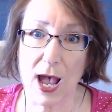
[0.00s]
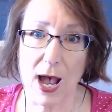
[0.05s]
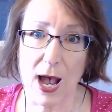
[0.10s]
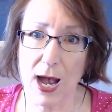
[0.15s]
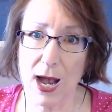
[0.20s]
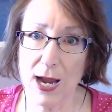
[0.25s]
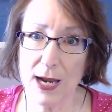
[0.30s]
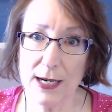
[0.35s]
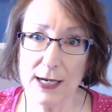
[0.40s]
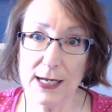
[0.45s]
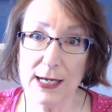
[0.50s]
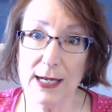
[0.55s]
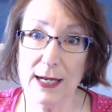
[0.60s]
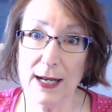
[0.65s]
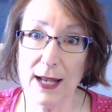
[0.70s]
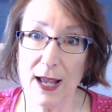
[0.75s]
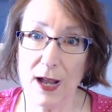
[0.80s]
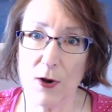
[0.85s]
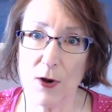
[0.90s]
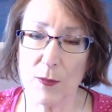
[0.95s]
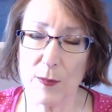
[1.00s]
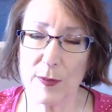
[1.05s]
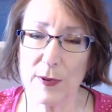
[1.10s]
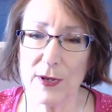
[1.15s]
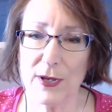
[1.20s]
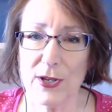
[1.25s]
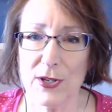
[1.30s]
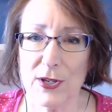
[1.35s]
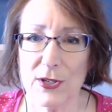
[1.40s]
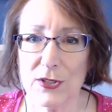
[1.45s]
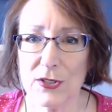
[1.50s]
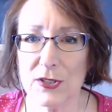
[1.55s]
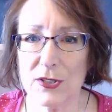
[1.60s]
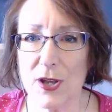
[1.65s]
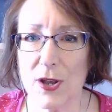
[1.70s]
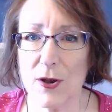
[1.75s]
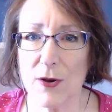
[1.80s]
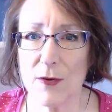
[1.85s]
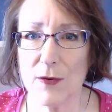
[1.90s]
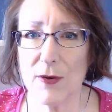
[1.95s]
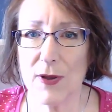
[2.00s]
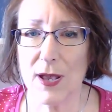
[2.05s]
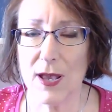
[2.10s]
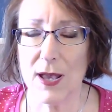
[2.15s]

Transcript: I need help. So